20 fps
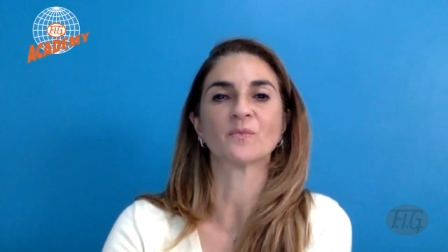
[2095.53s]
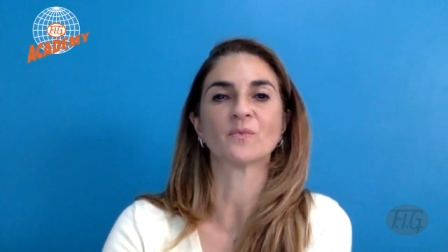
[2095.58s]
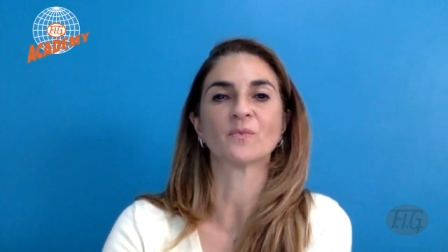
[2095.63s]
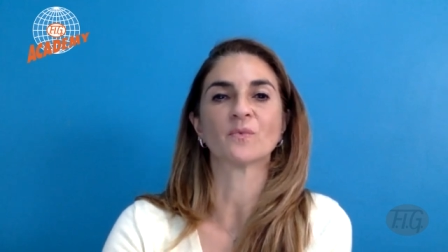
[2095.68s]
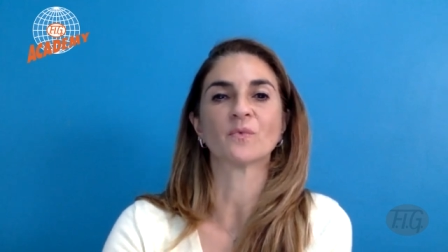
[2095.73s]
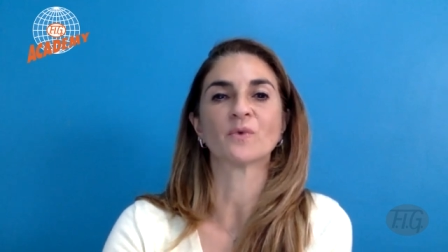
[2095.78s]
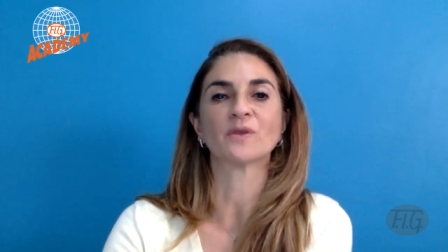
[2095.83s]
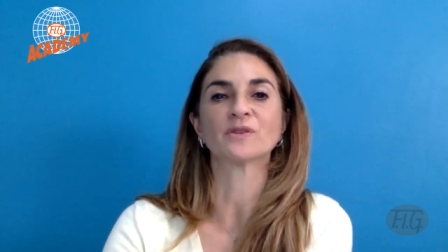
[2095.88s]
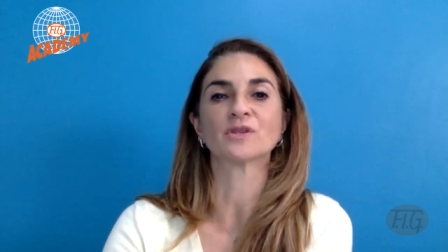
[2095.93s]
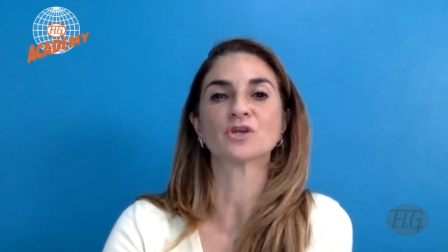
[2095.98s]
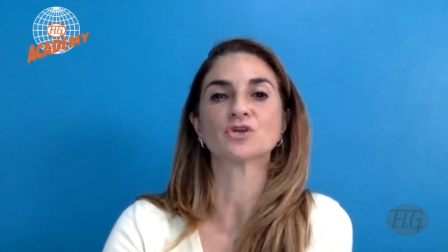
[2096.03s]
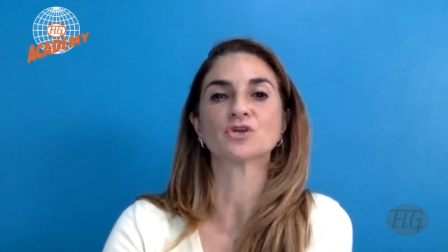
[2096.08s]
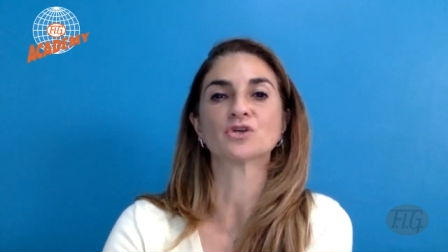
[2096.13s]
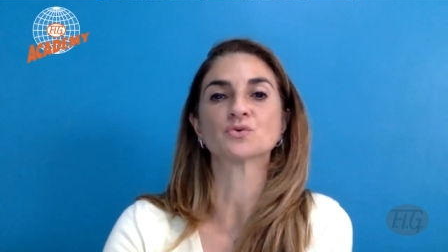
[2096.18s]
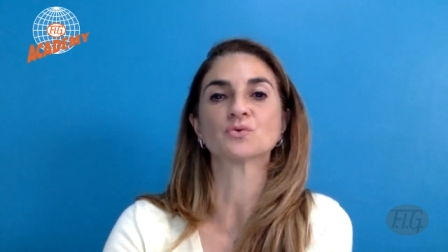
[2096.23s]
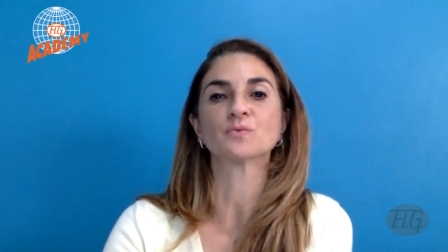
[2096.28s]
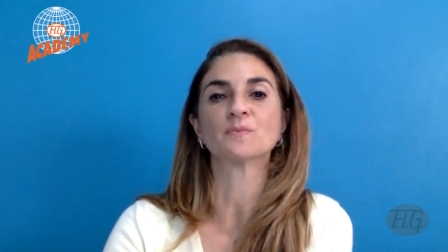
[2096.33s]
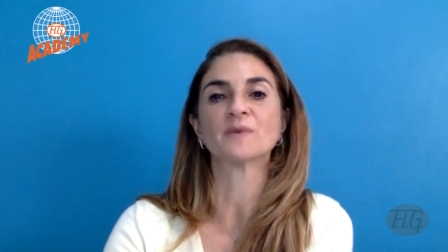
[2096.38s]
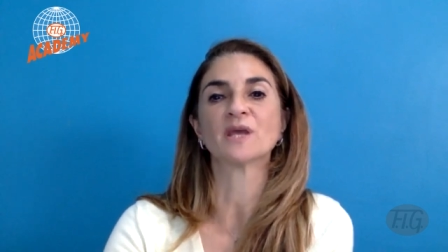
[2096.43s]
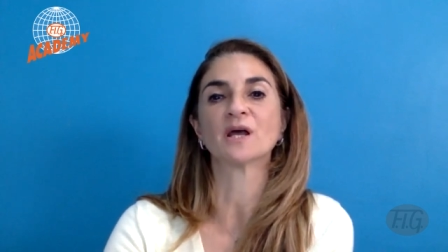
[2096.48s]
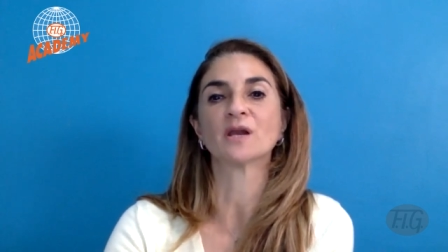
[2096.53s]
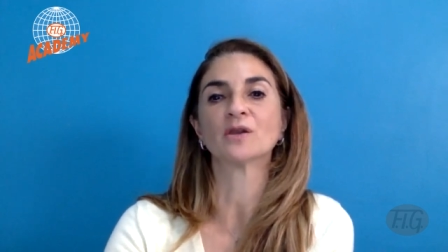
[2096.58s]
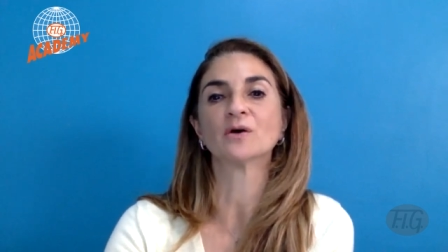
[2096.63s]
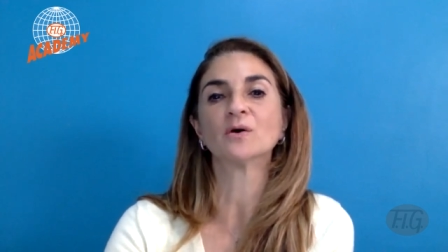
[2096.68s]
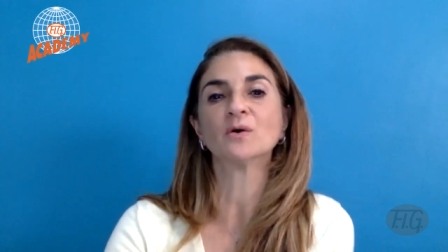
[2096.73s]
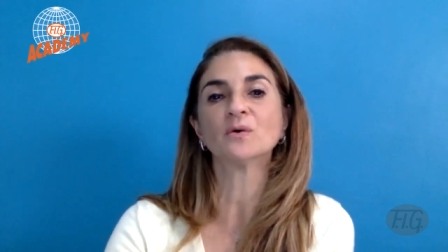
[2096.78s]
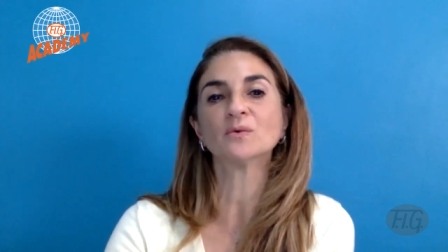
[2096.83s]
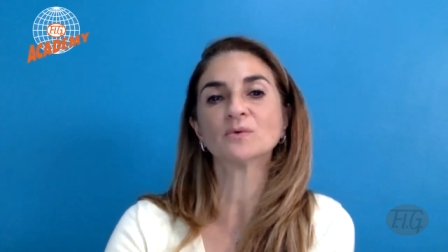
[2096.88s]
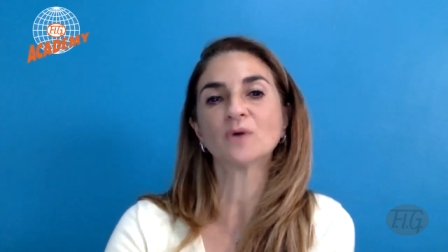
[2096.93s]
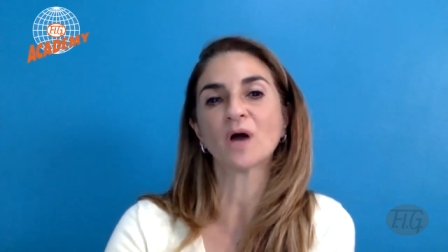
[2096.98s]
when they should be
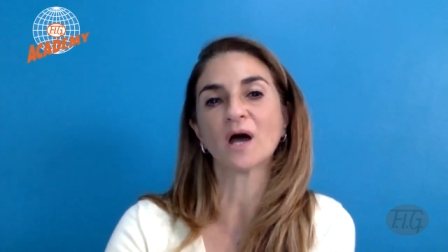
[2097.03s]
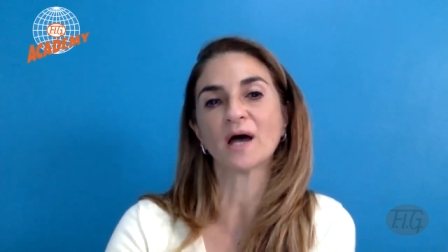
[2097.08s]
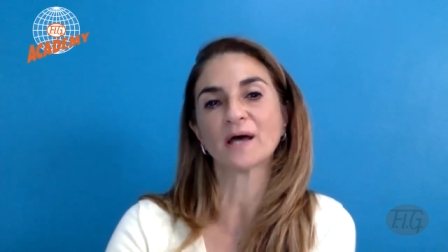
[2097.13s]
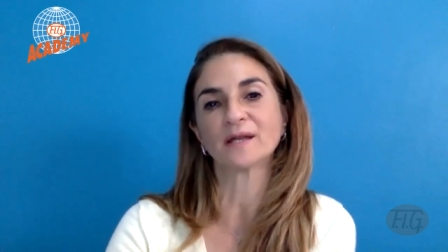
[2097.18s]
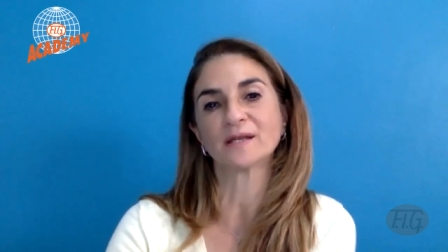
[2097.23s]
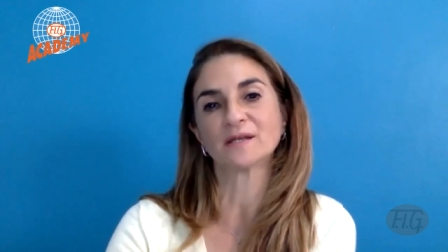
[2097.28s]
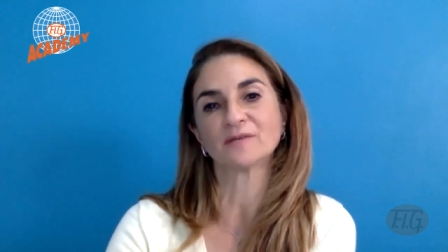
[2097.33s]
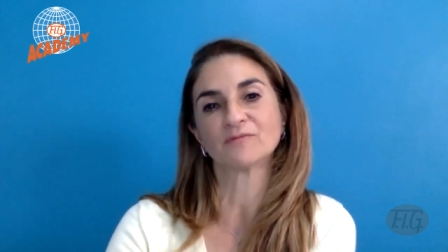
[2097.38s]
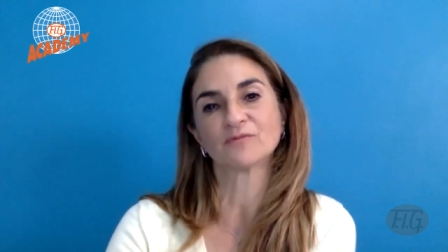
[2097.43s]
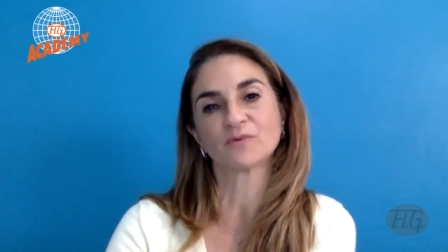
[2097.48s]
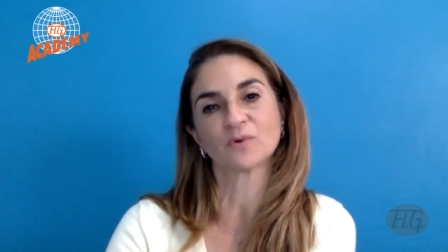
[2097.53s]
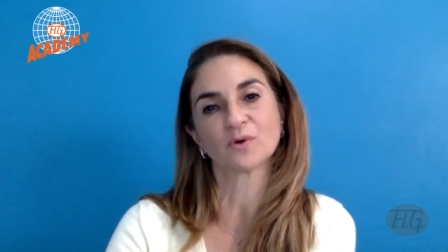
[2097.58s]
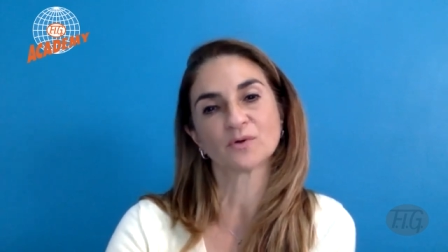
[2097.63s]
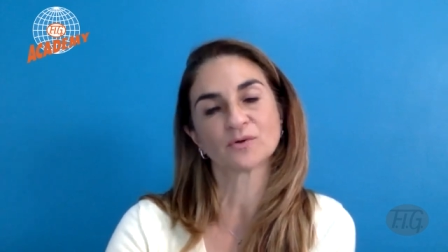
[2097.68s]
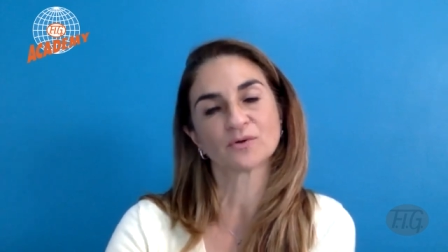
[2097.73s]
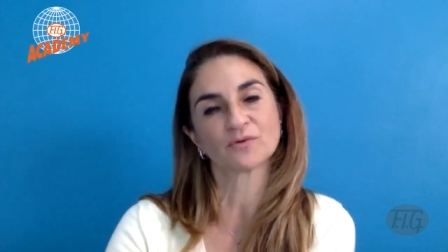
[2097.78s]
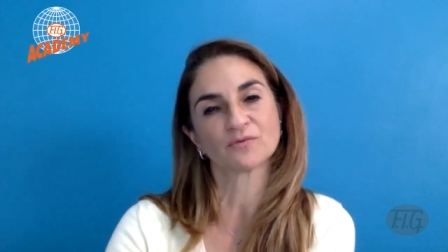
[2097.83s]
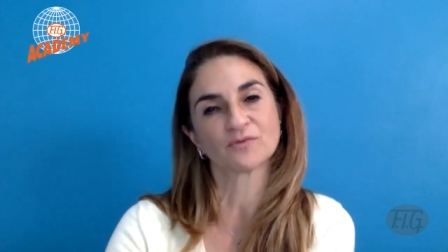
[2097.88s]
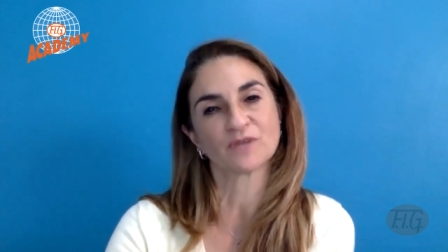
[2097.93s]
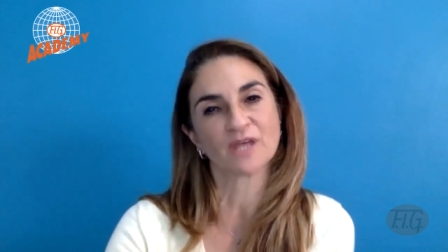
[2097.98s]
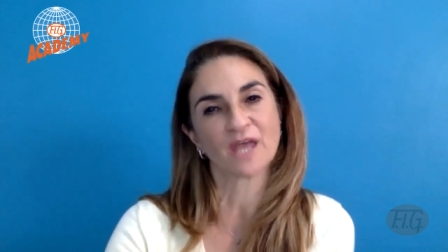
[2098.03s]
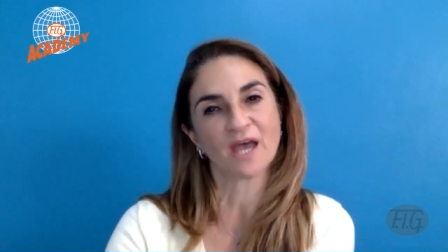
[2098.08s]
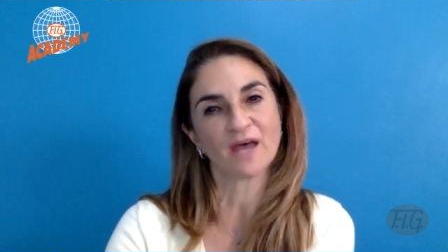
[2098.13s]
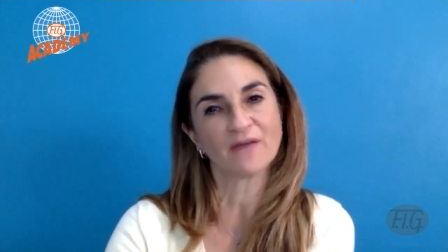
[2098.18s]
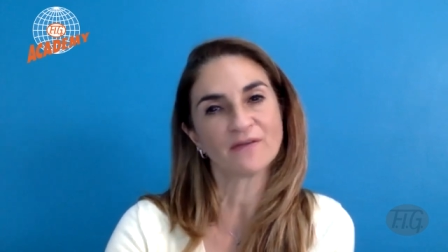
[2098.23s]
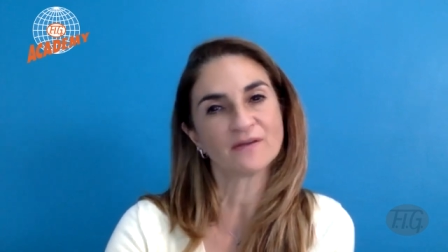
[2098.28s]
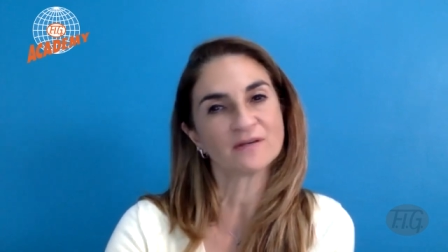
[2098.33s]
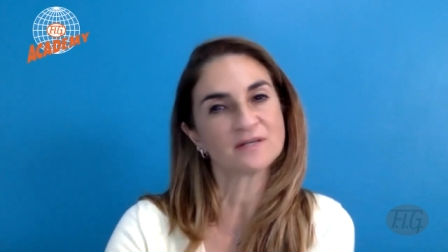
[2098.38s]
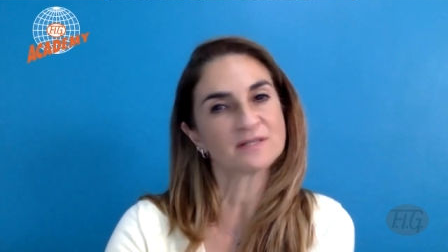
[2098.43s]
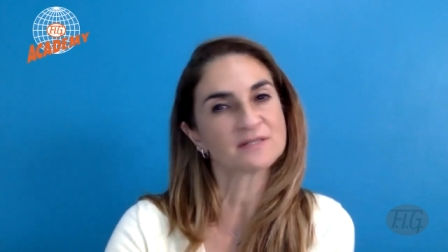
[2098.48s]
alone and in front of the
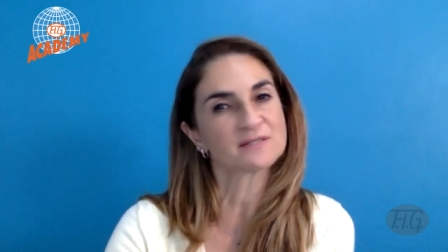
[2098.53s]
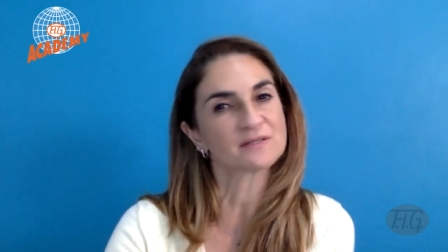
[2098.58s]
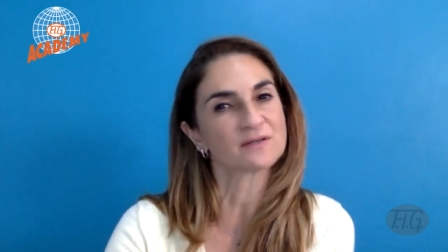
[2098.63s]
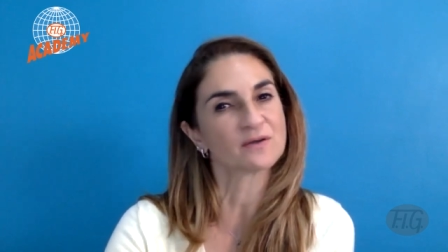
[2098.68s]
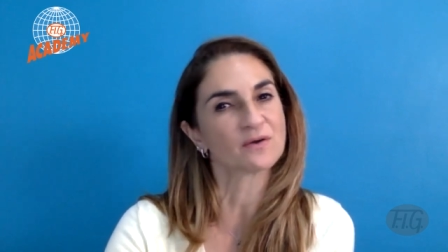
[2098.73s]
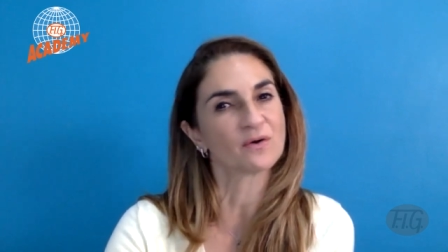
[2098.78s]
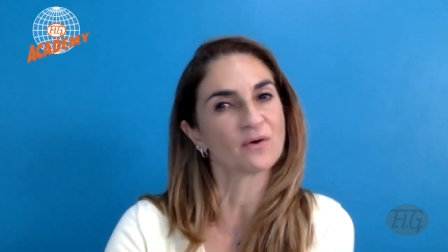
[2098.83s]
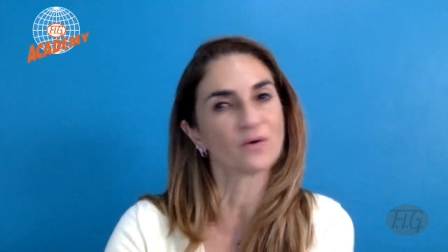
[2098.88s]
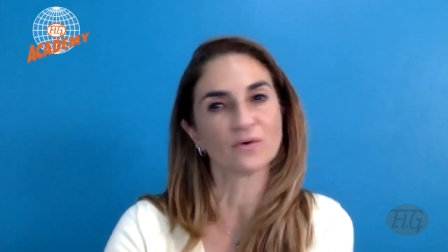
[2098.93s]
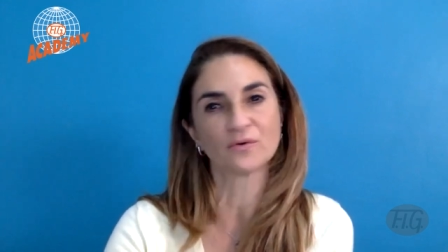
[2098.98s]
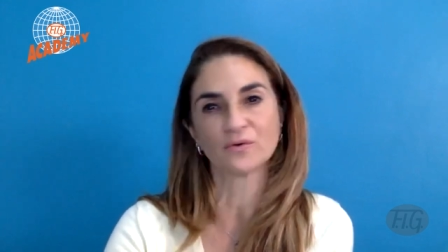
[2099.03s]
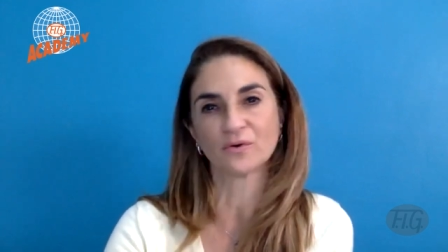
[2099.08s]
other or